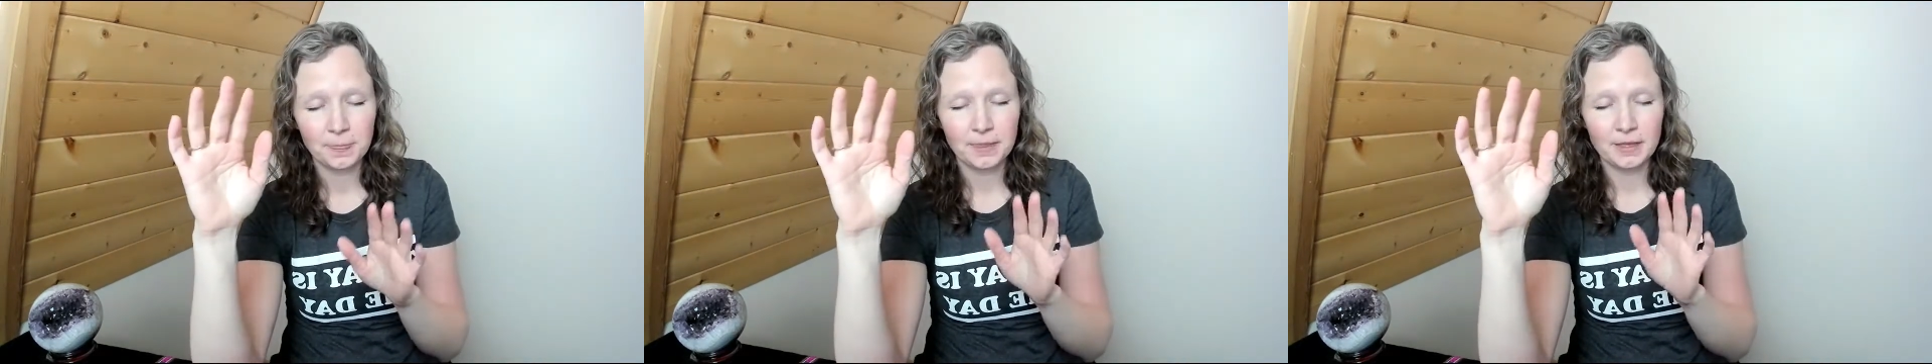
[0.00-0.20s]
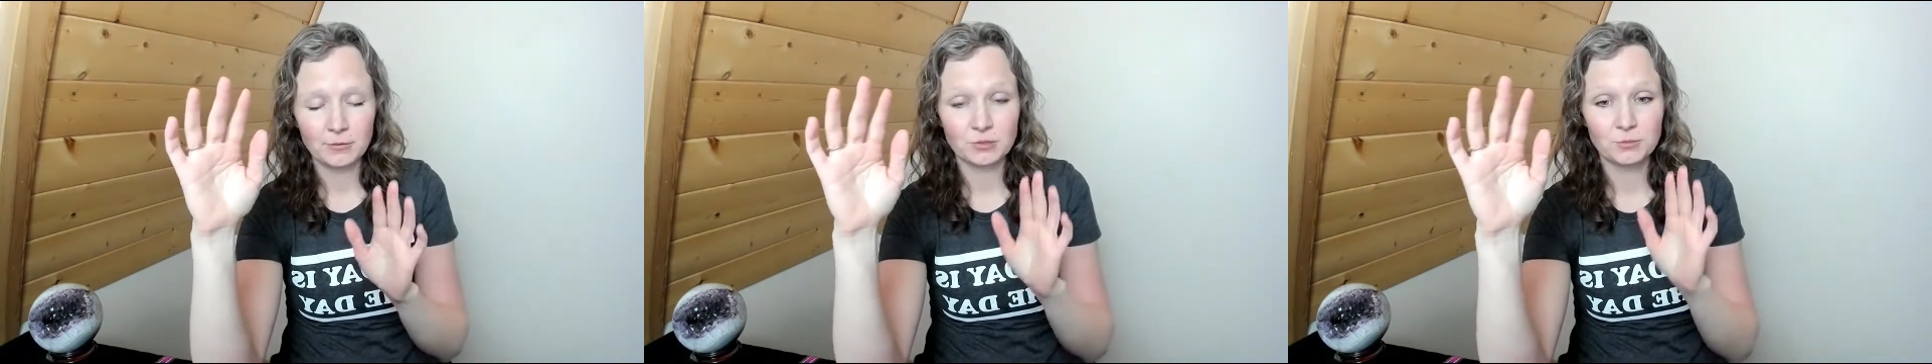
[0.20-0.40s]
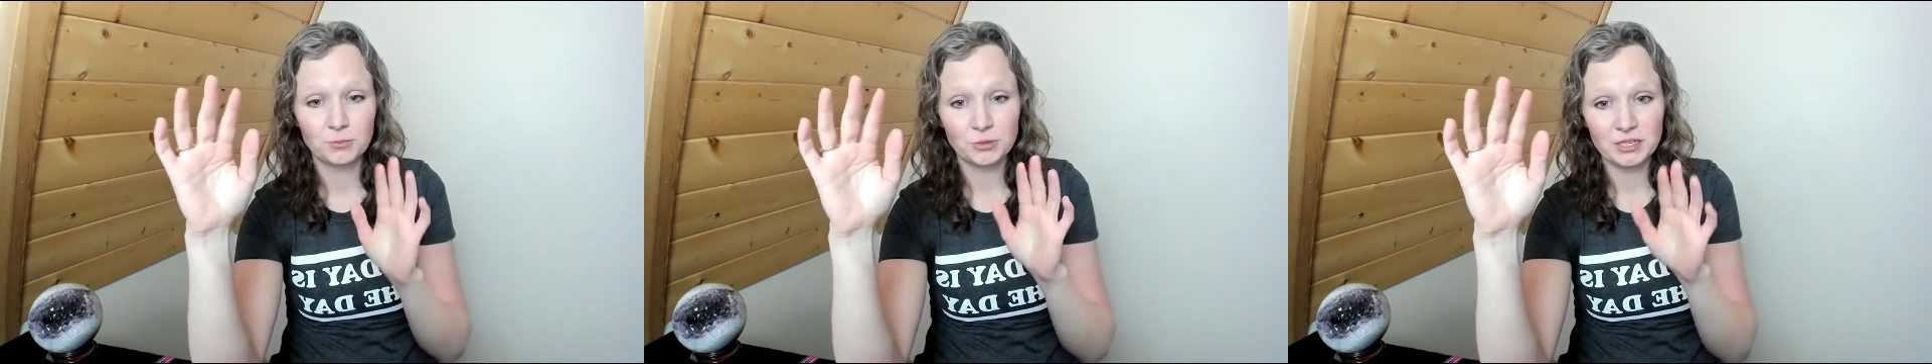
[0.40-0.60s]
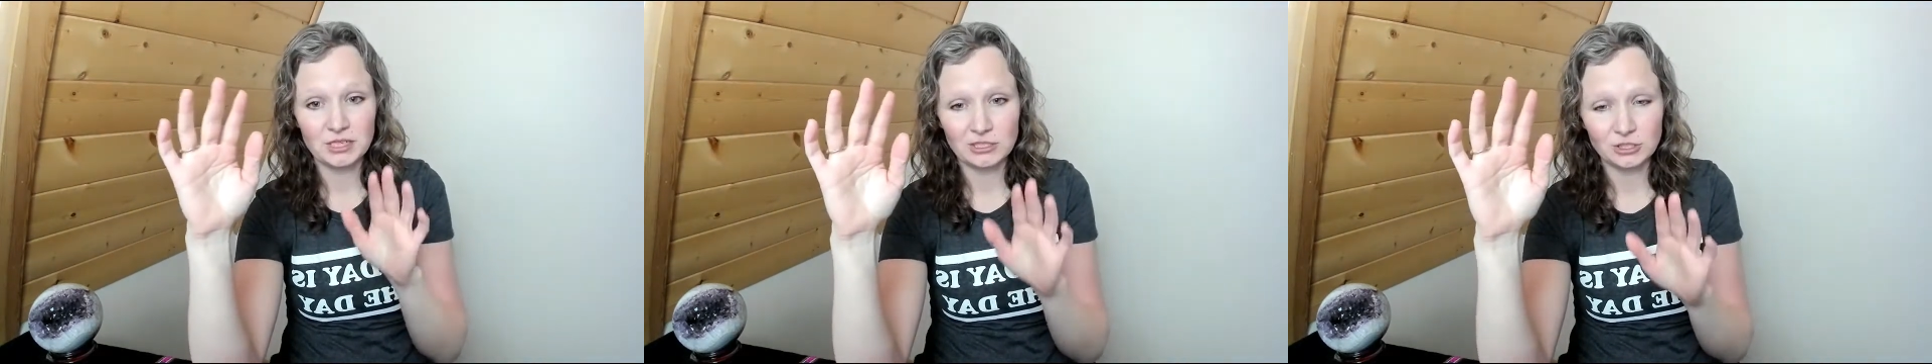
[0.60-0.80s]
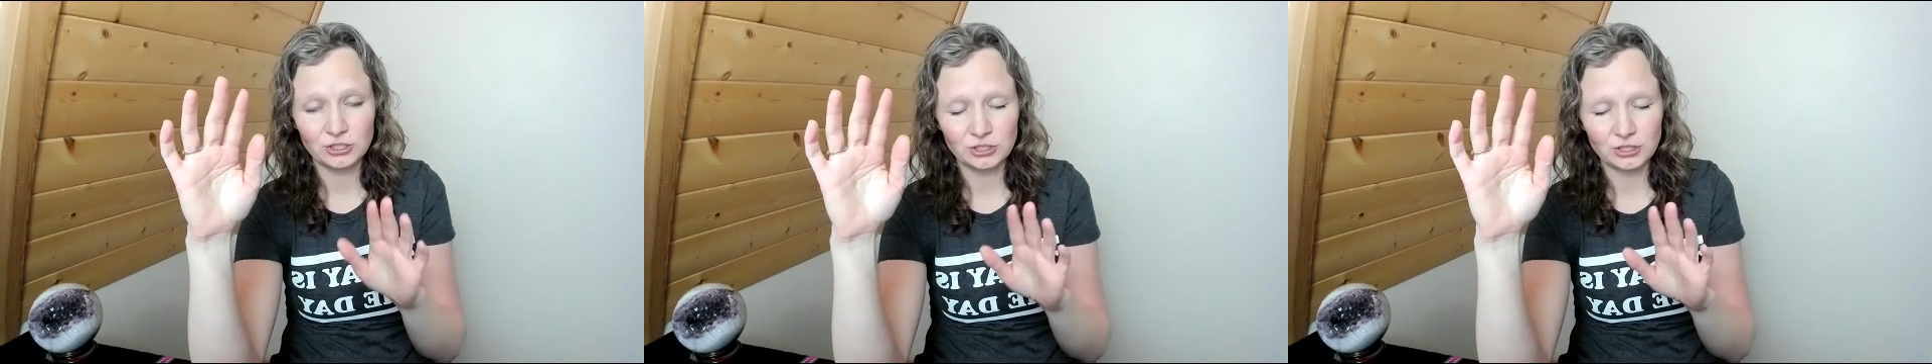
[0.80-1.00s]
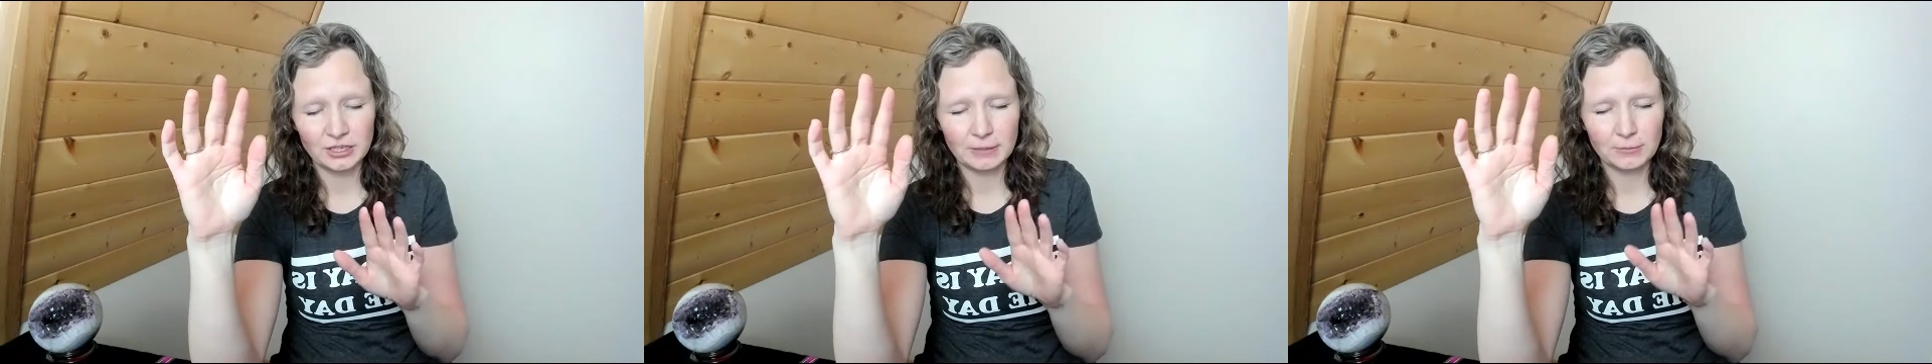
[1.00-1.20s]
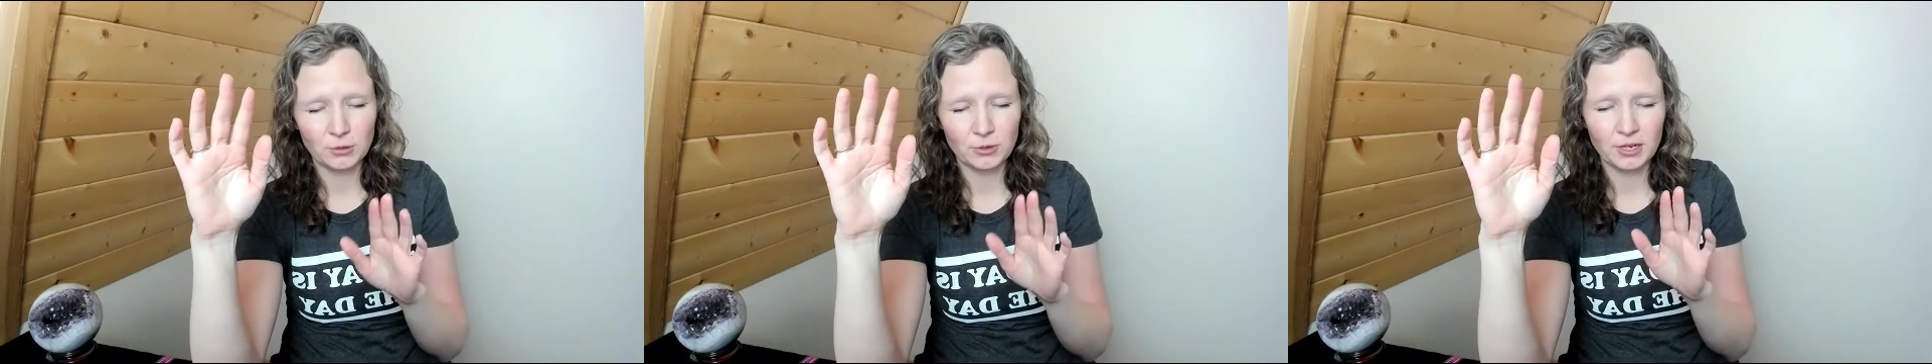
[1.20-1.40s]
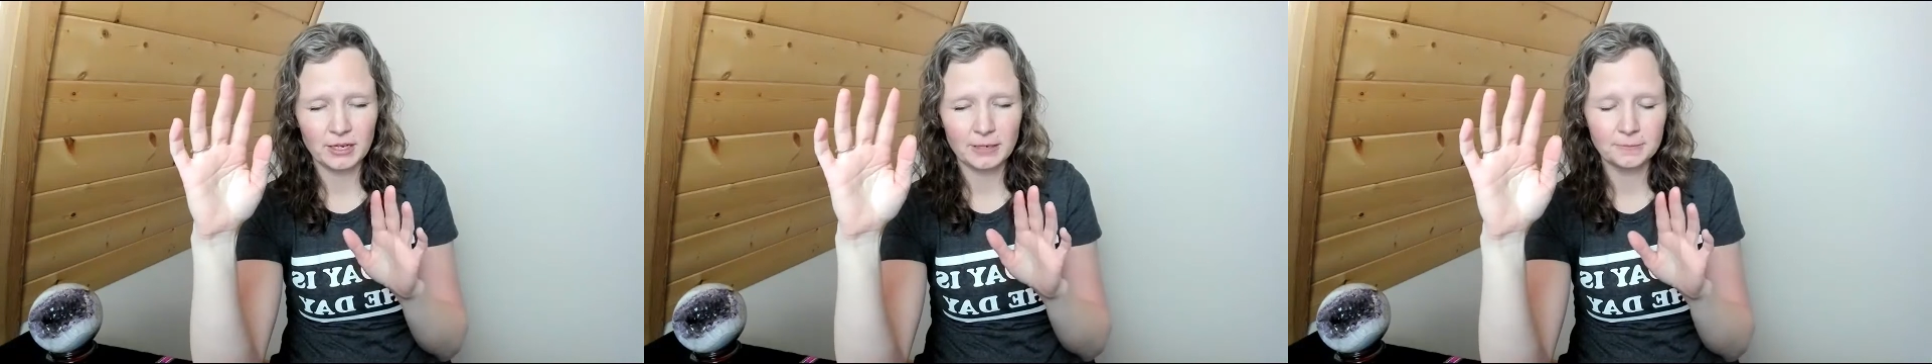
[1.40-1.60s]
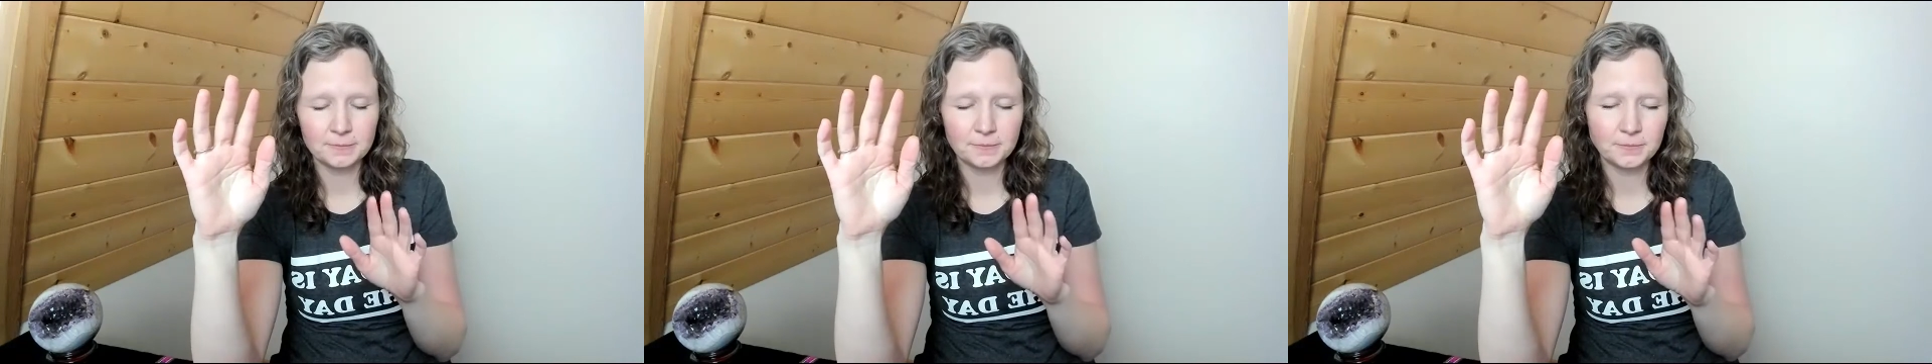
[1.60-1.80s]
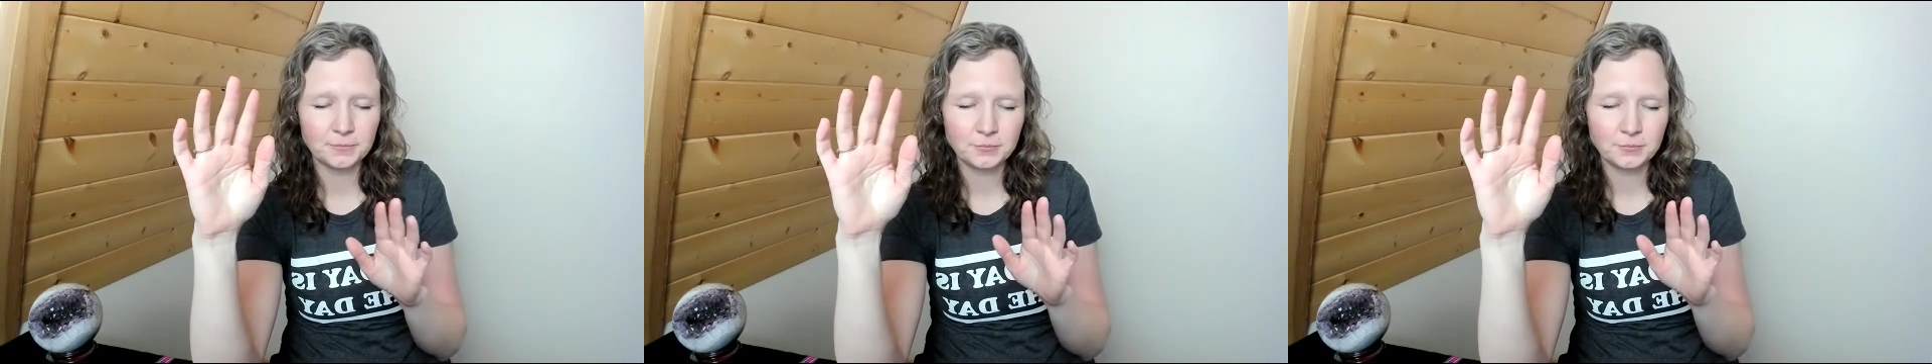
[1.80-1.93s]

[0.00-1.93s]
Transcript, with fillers: It was pretty extreme, okay?